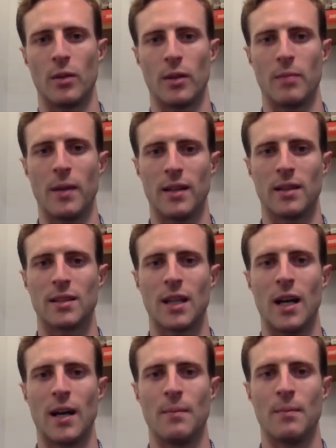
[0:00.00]
made the
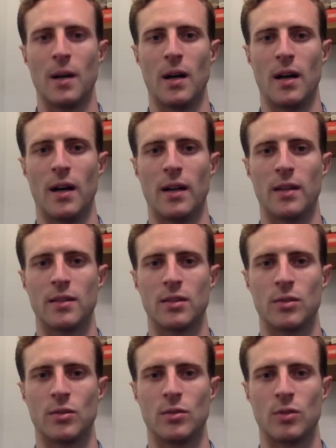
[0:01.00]
time
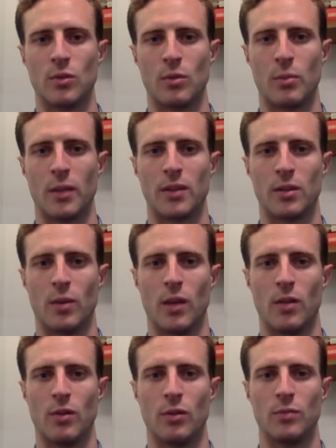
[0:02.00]
to embrace the way
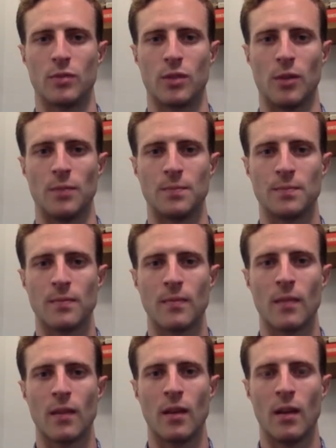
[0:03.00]
you do. So
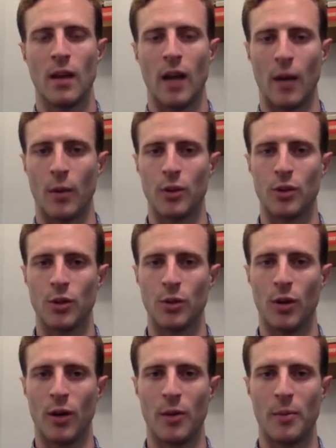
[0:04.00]
I wish
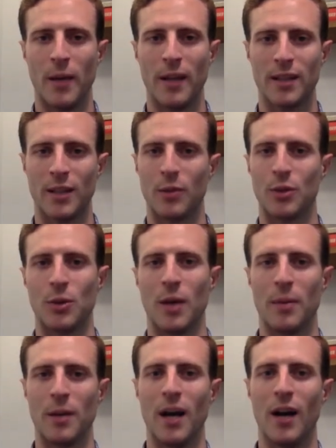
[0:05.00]
you all the best. I wish you
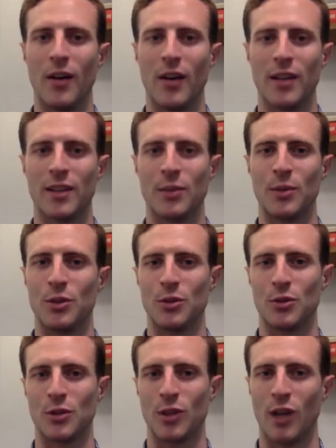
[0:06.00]
happy holidays. I wish you
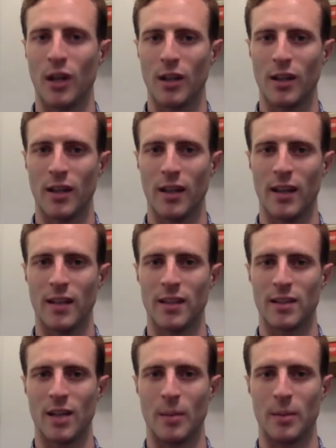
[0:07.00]
good luck in
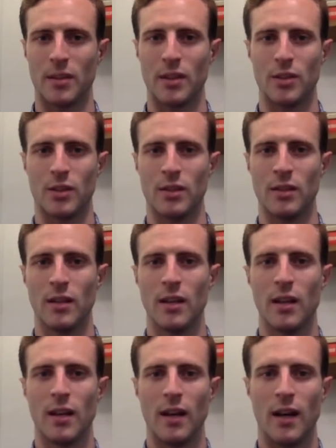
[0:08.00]
this competition.
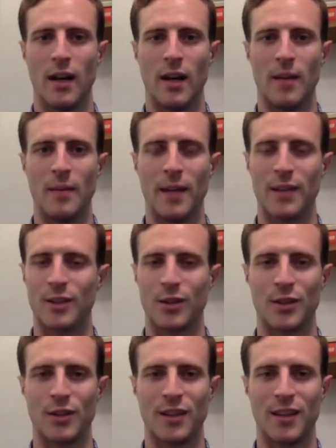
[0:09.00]
I
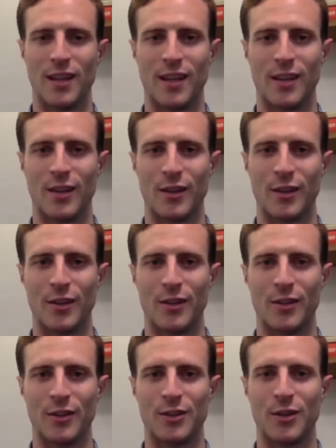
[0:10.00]
certainly think
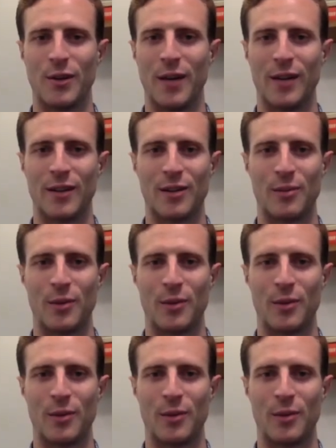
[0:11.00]
there's no one out there more